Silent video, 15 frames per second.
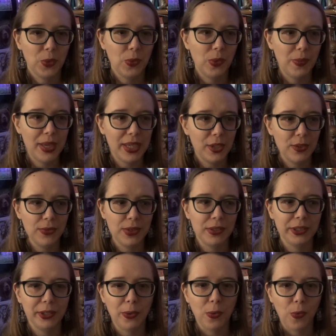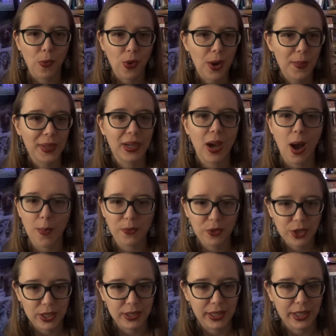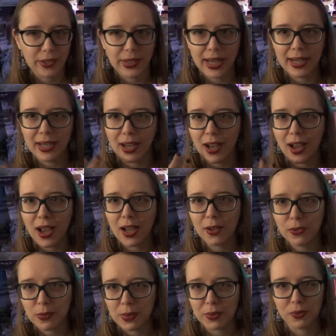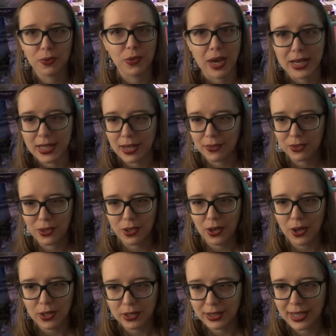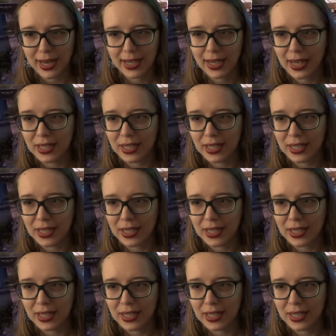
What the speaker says: will make you feel so warm and comforted, like you're getting a hug from a friend after a hard day.